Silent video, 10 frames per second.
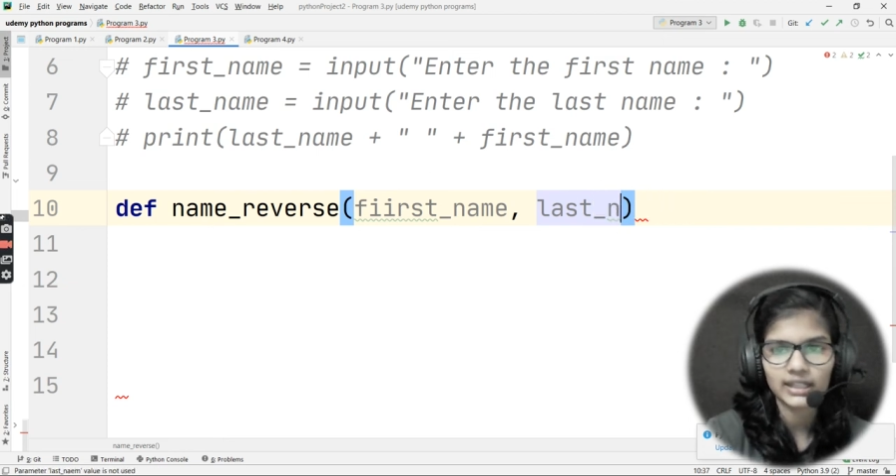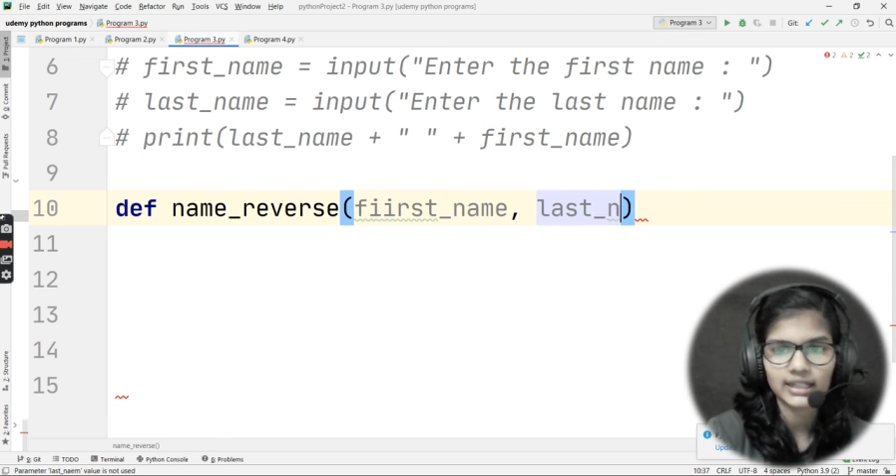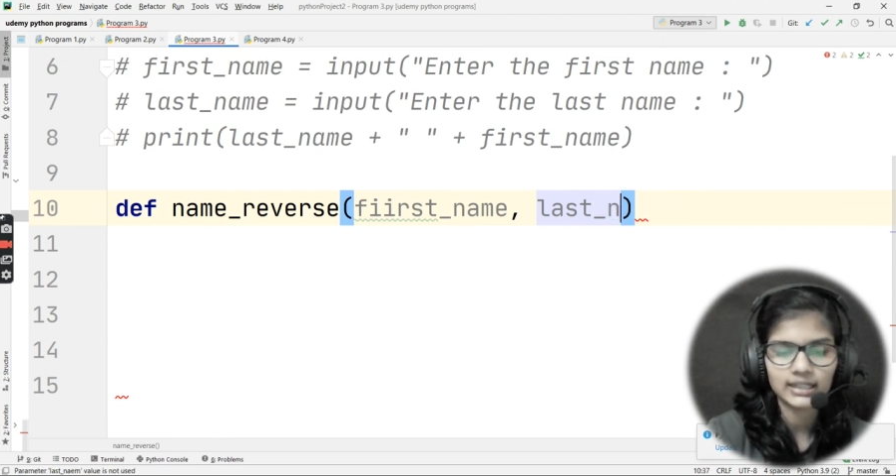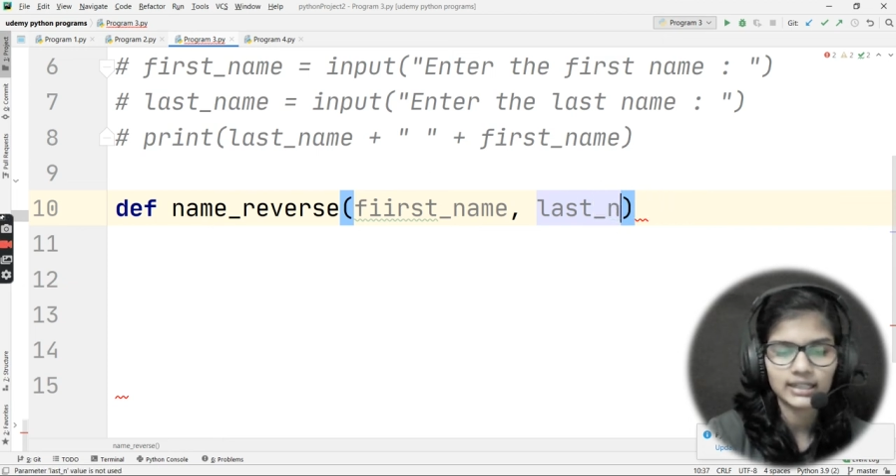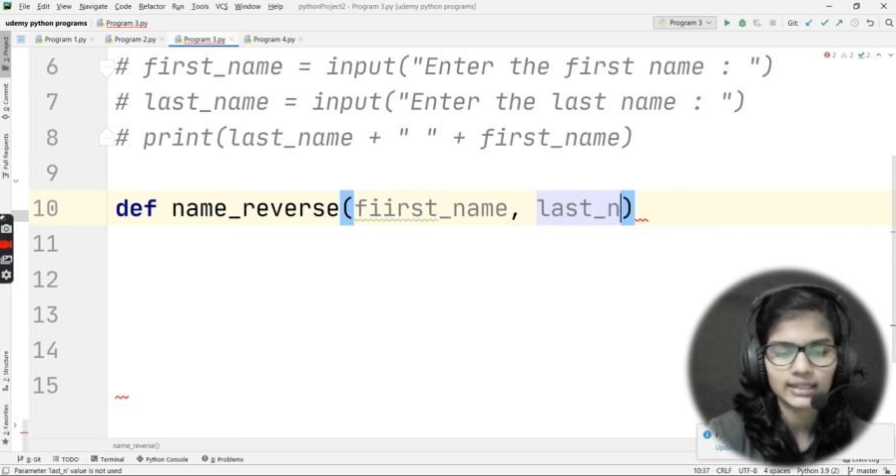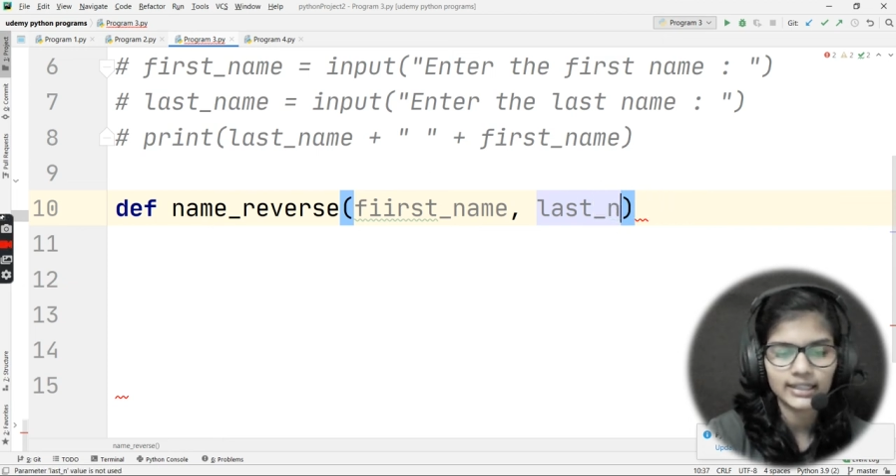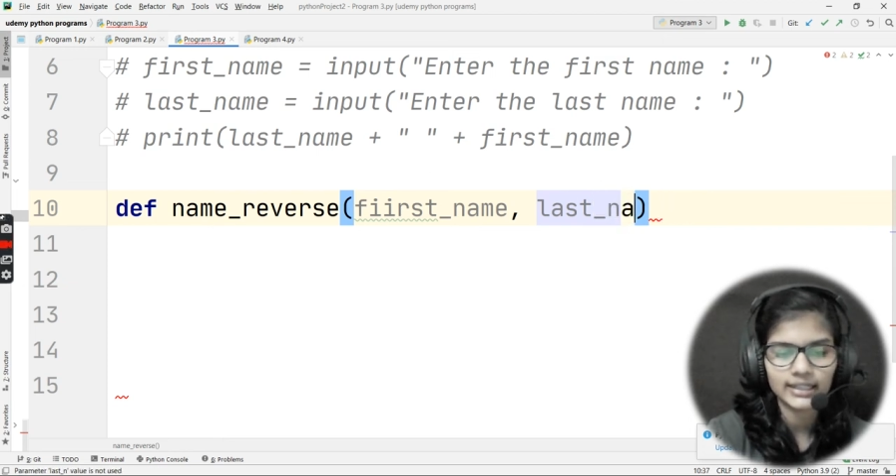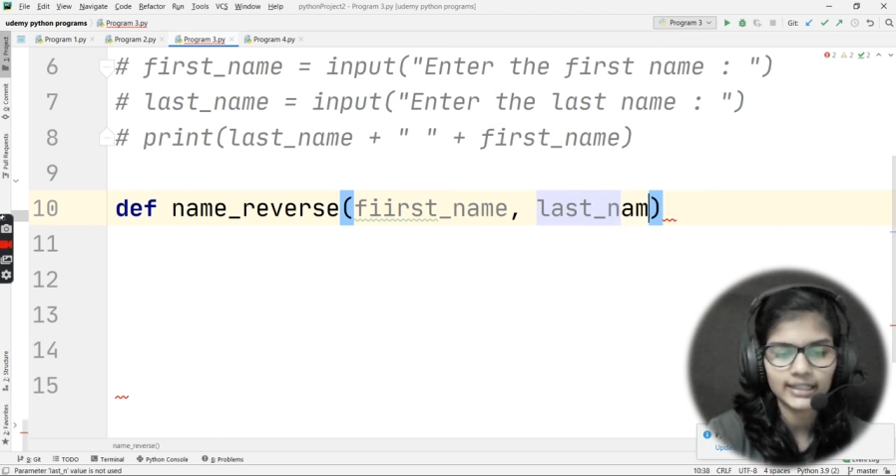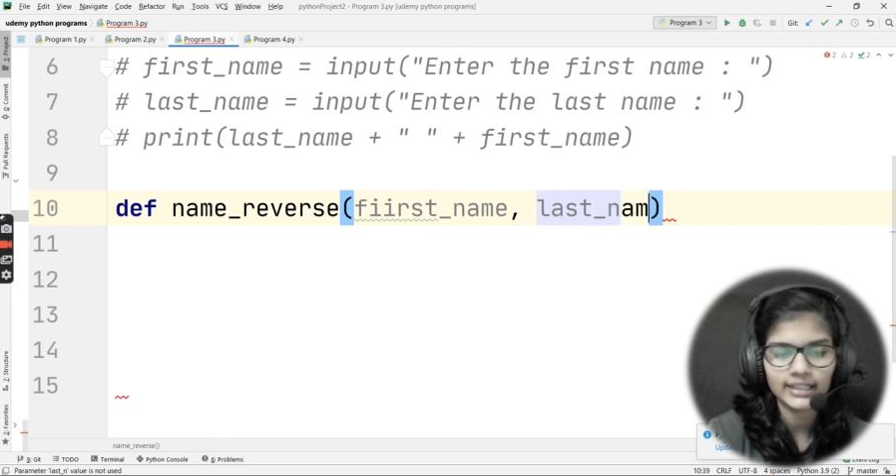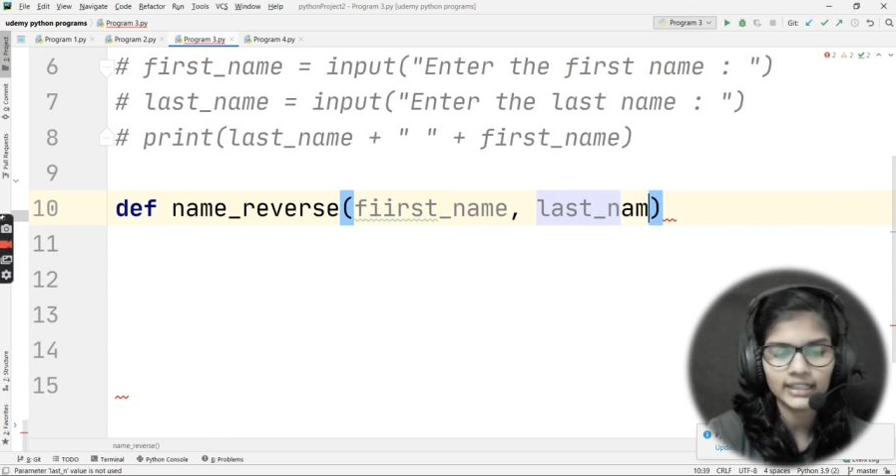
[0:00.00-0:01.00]
uh,
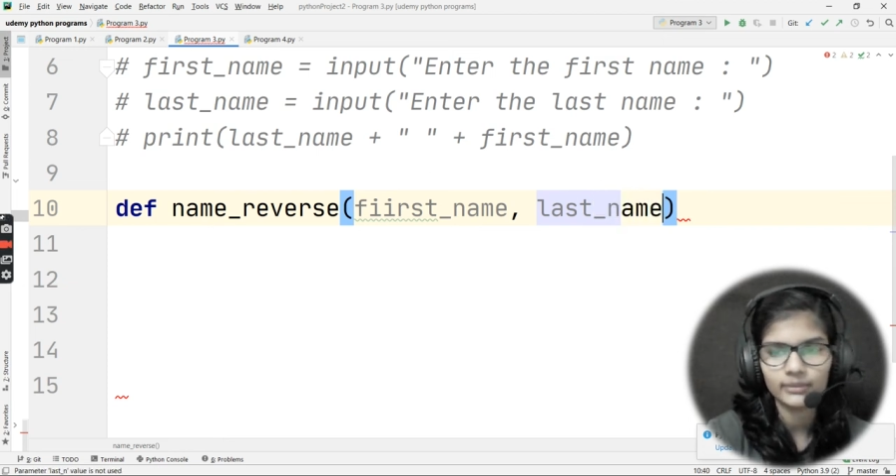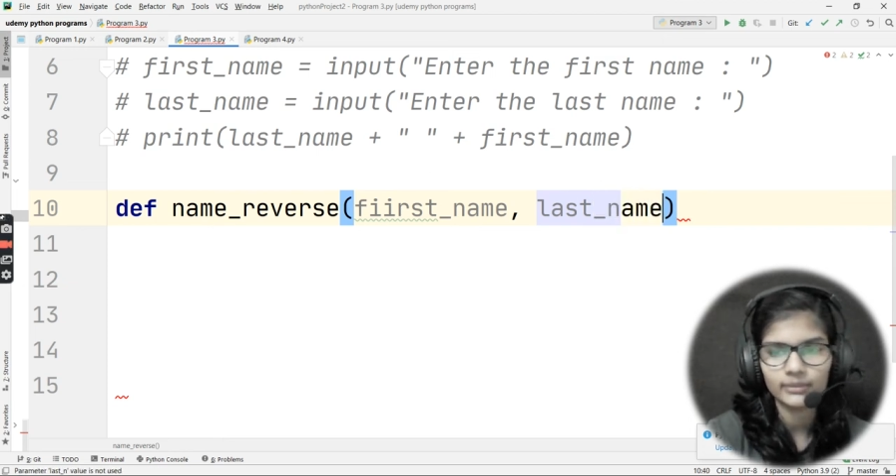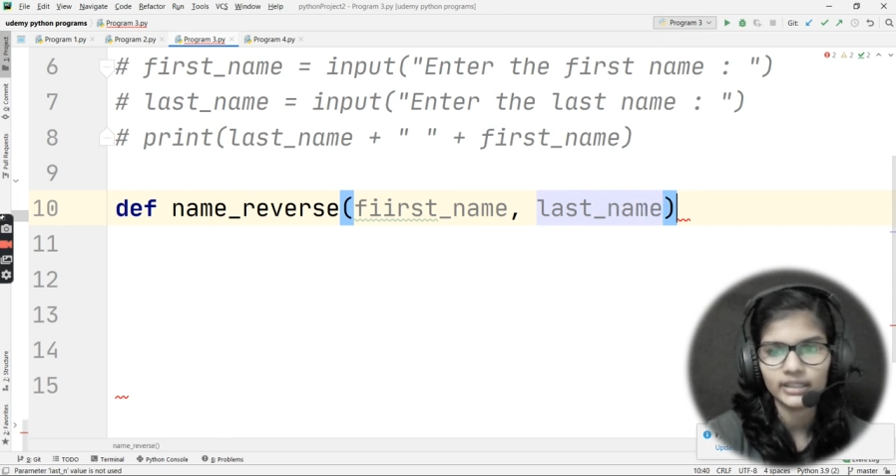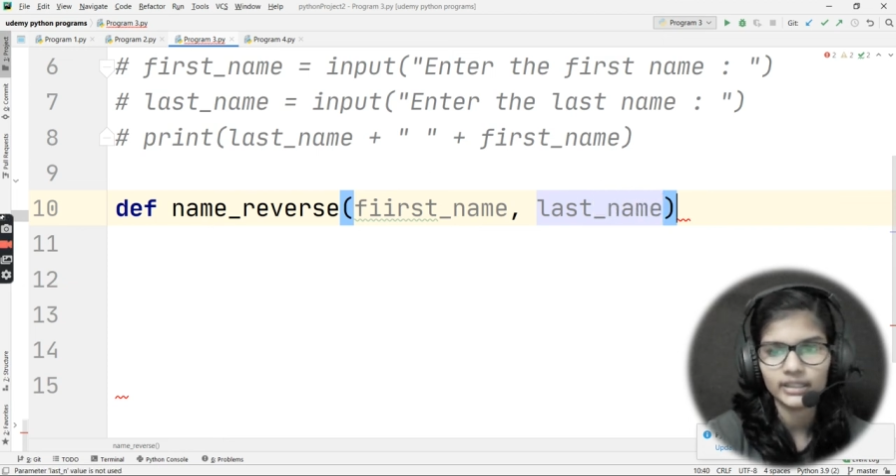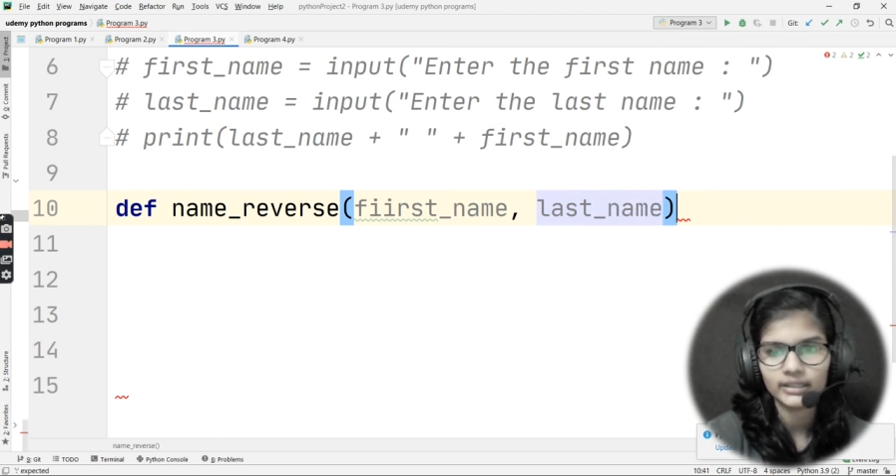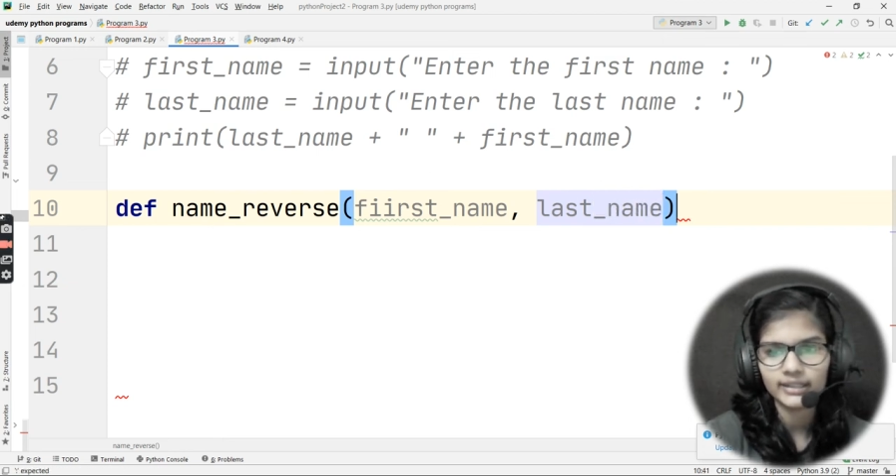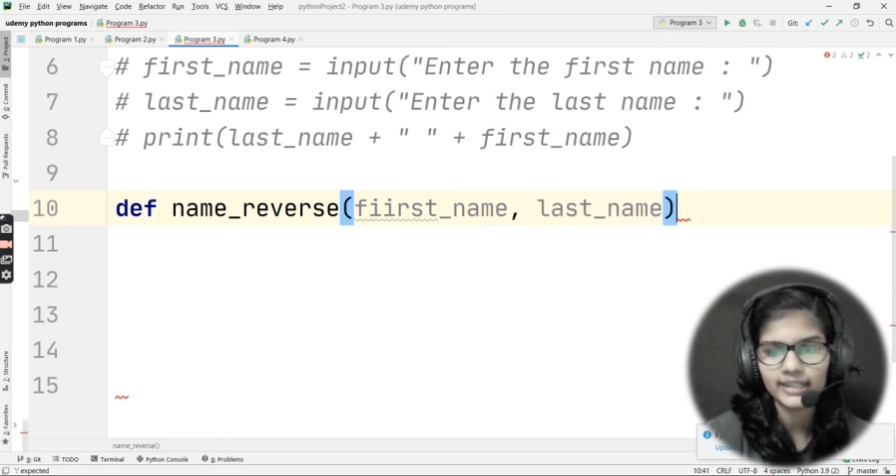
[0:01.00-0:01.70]
N A M E.